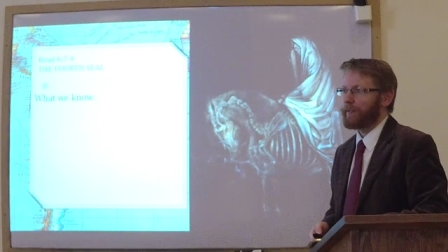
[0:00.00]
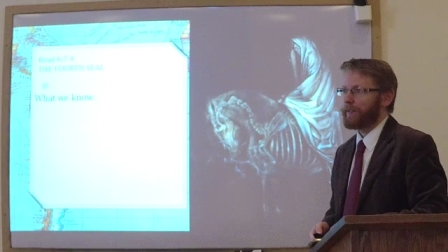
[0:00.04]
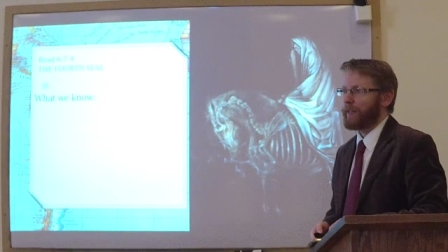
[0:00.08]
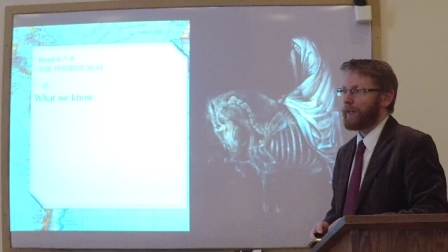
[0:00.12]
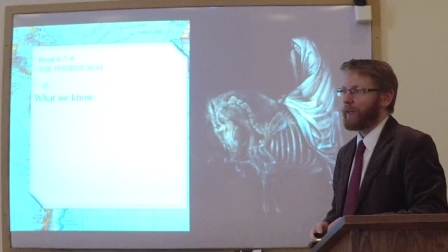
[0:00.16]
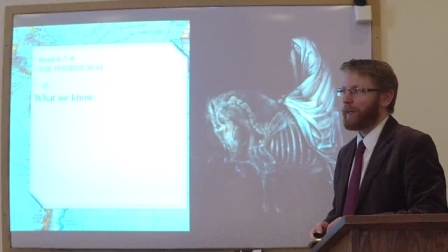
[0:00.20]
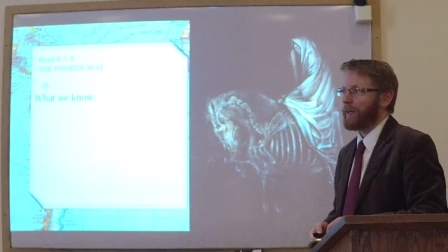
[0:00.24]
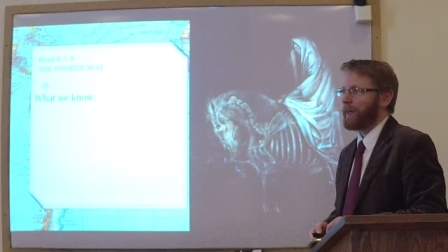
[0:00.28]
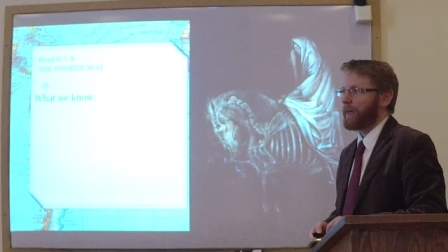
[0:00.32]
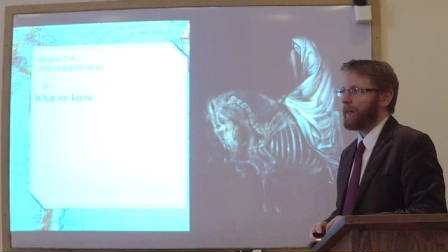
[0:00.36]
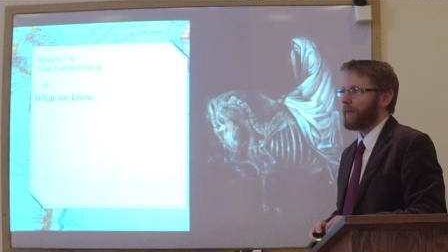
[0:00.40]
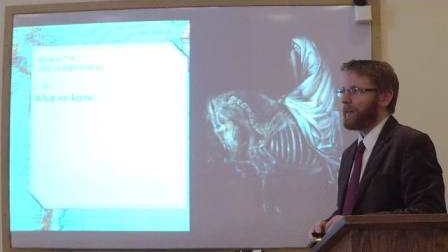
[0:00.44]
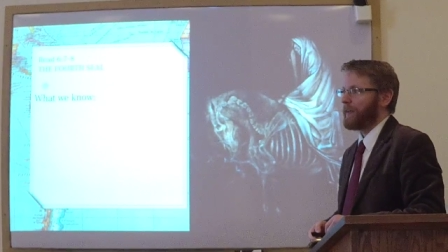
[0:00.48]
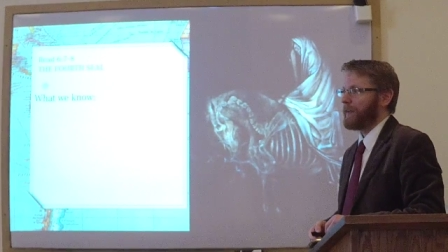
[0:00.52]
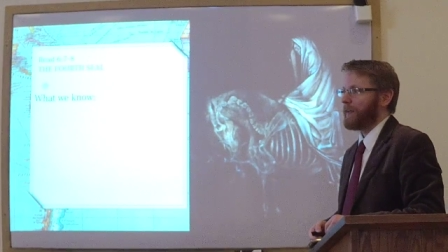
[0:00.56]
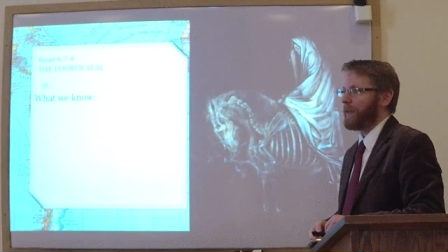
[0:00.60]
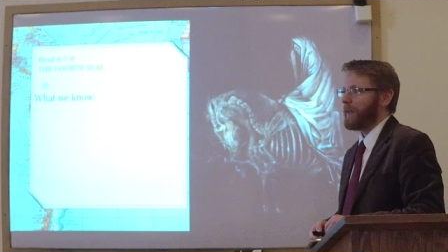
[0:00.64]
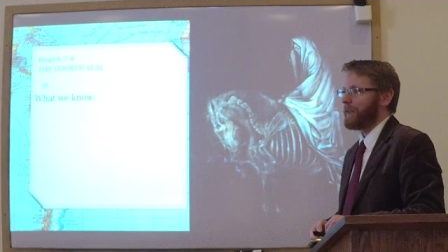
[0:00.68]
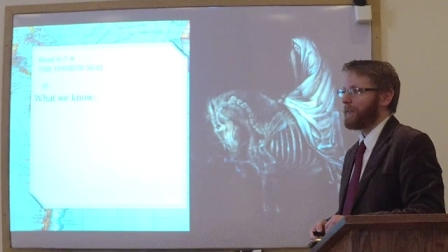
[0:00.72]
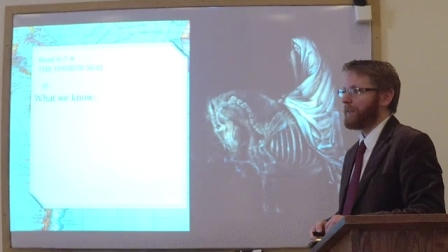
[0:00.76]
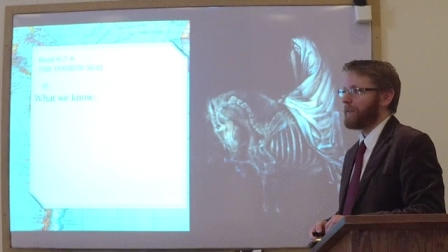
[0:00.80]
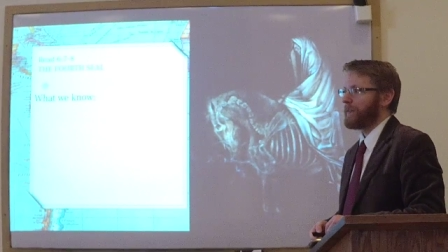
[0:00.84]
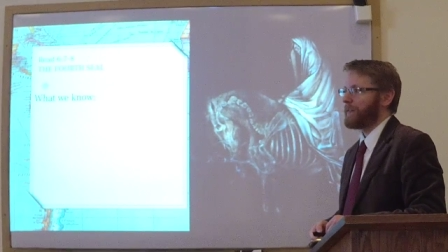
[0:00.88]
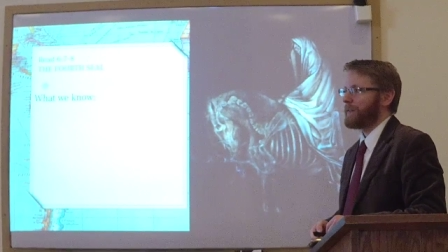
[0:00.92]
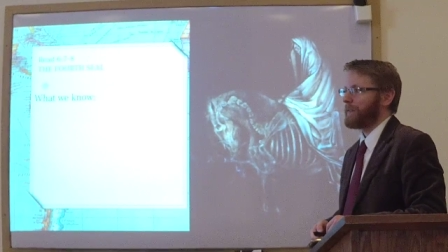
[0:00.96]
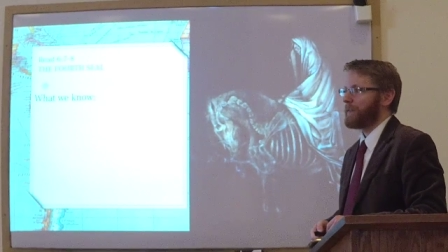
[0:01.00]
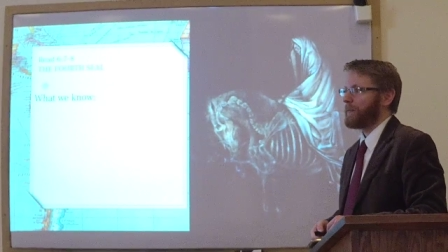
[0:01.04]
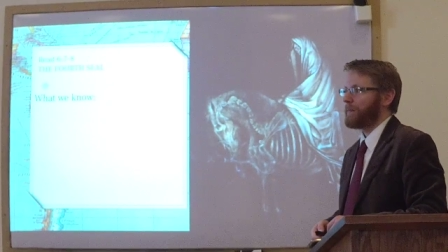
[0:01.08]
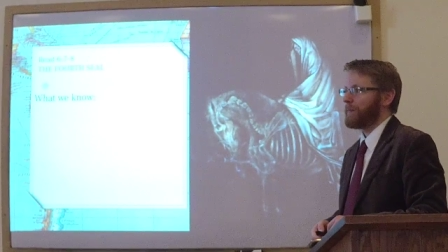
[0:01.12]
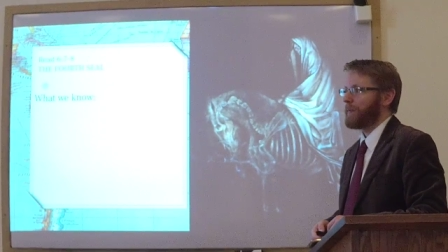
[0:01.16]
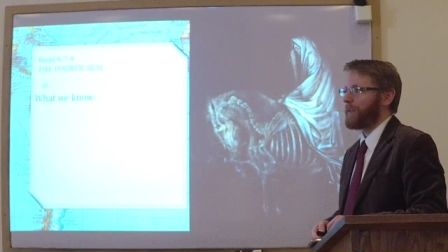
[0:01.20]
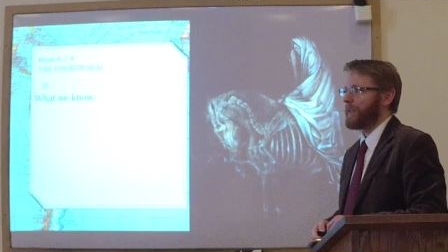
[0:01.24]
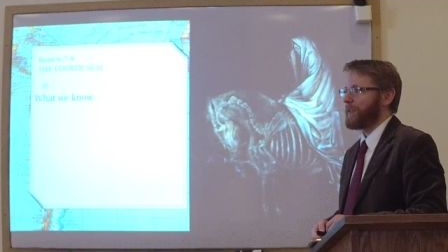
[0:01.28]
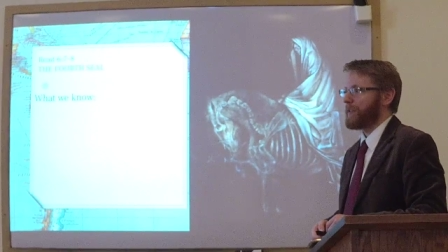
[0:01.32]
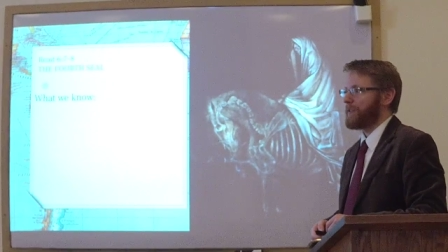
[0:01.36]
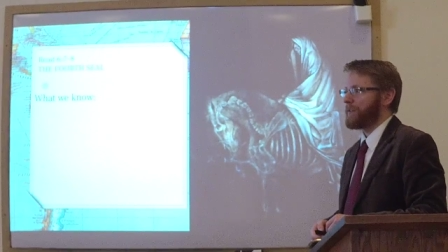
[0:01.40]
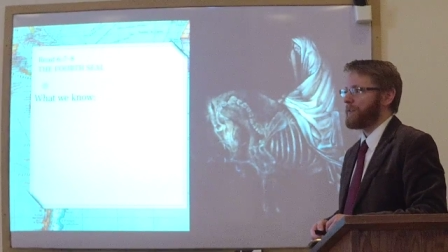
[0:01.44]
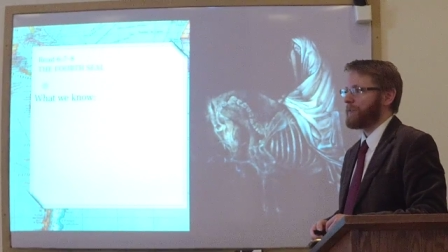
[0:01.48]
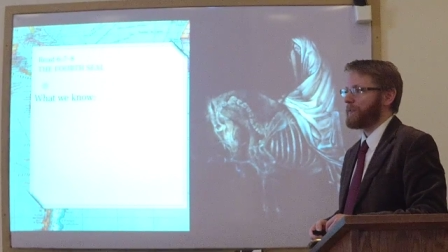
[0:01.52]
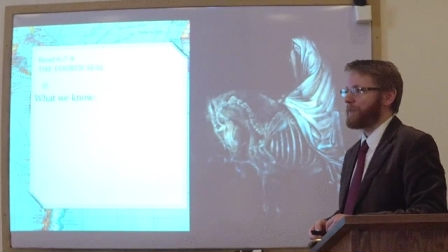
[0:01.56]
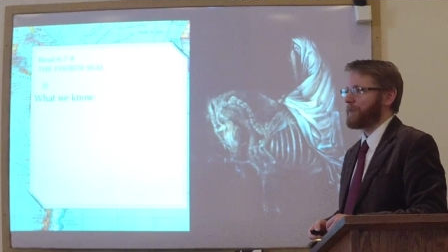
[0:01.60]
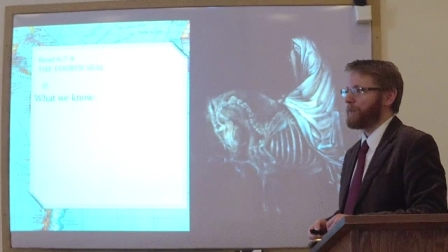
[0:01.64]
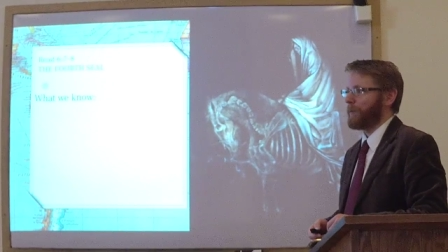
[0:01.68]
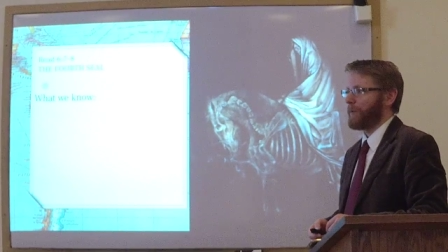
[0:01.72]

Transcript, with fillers: uh, and his